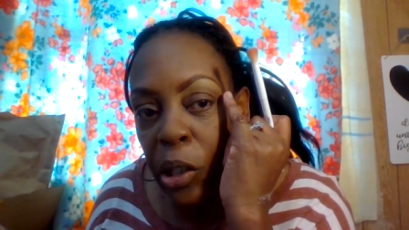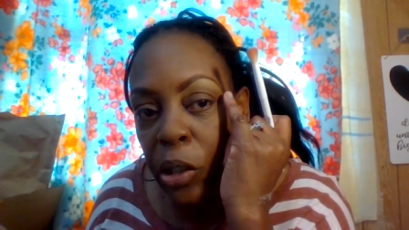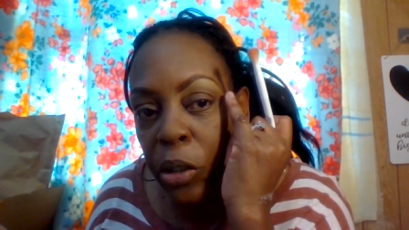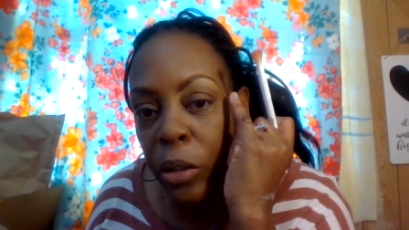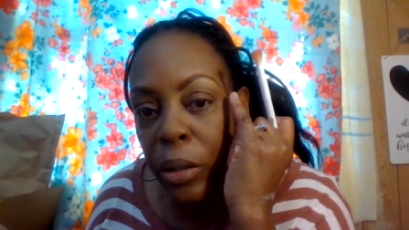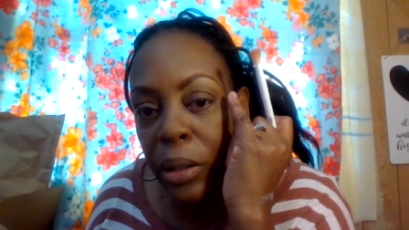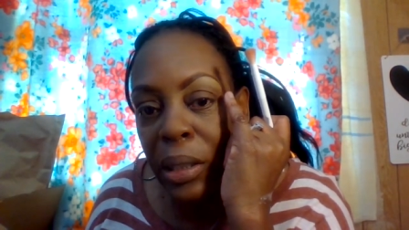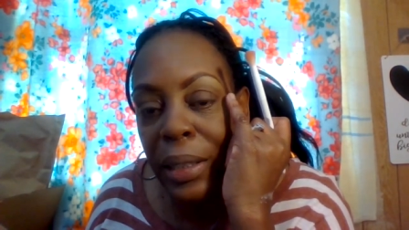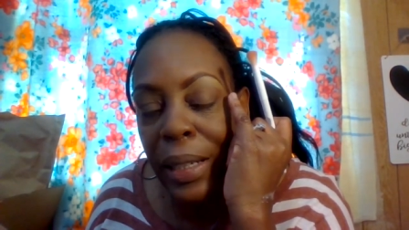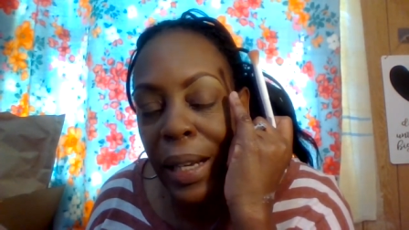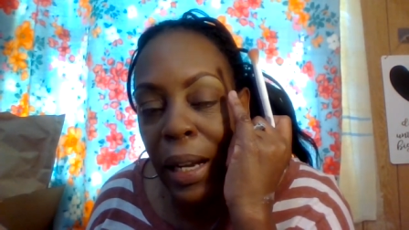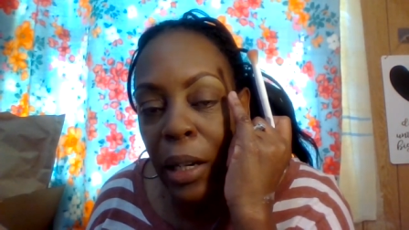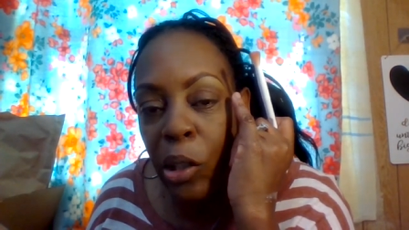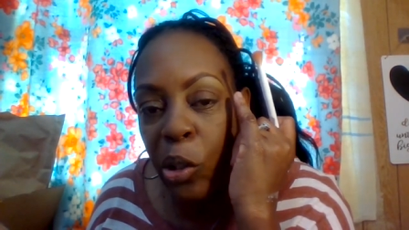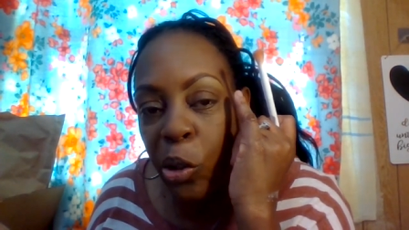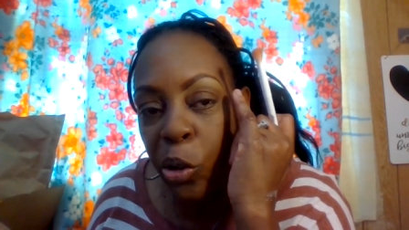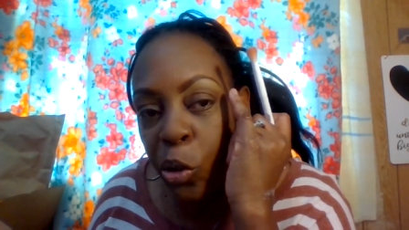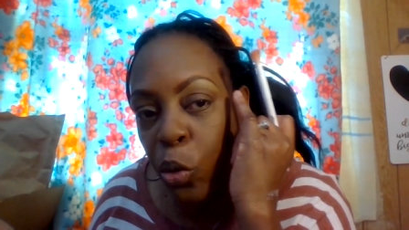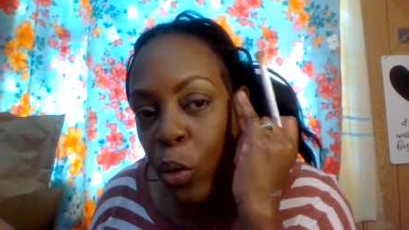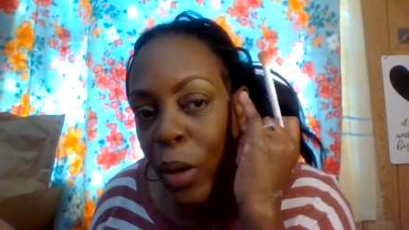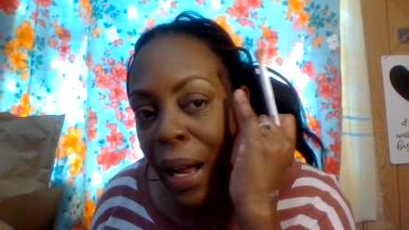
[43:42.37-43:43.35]
sure it's not
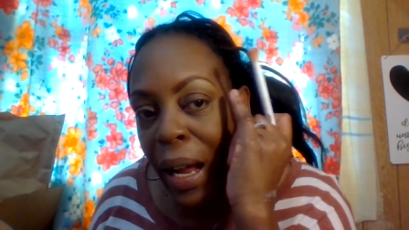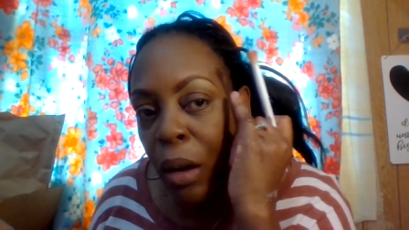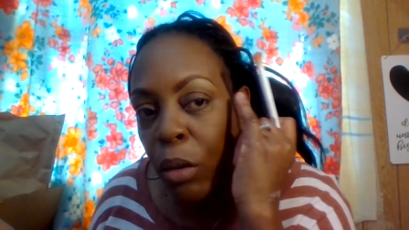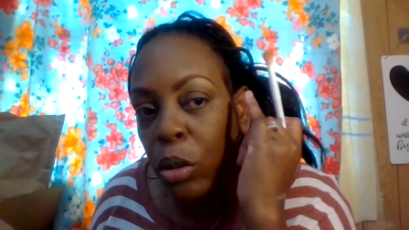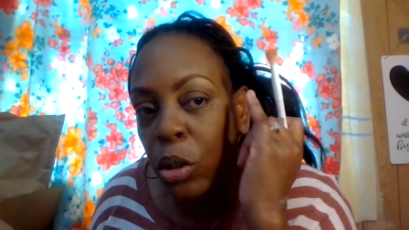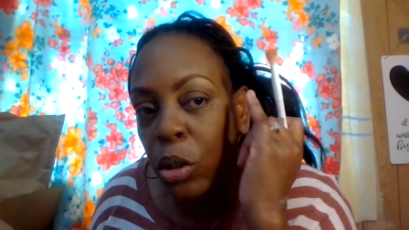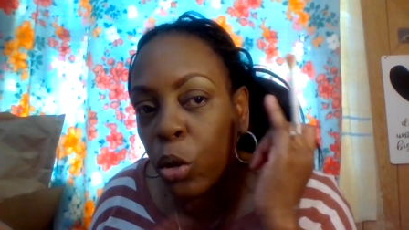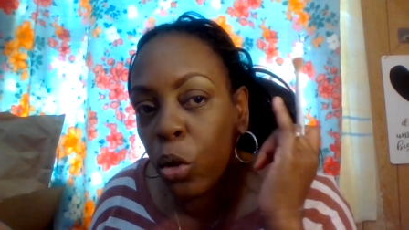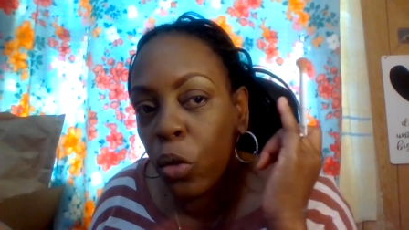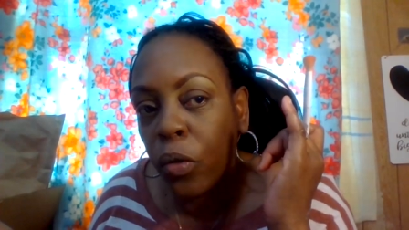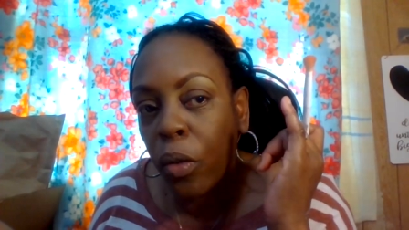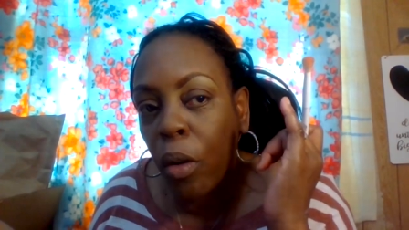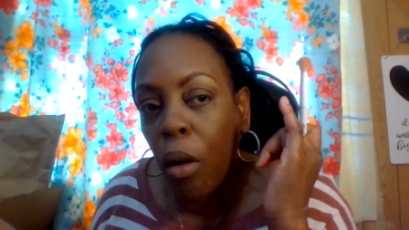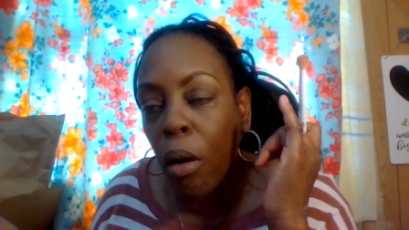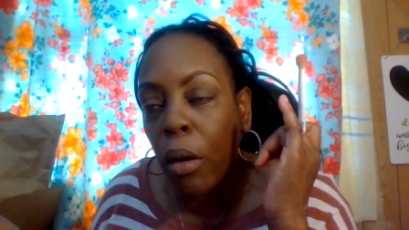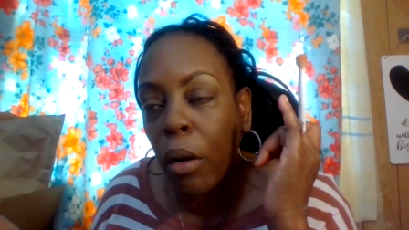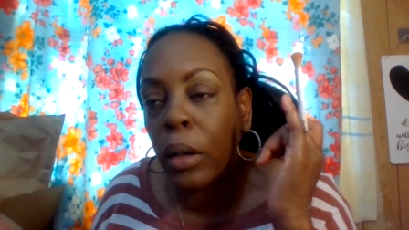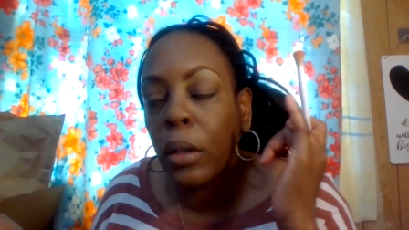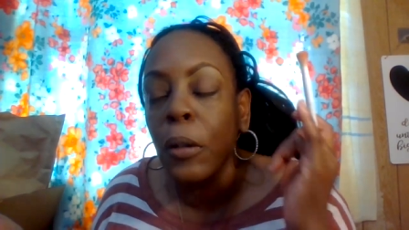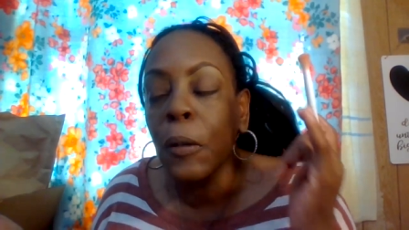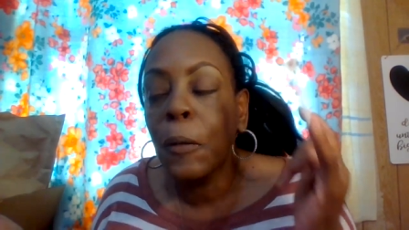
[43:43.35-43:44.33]
too out too
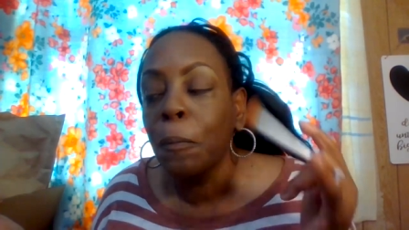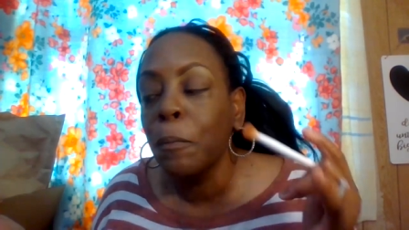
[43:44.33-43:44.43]
far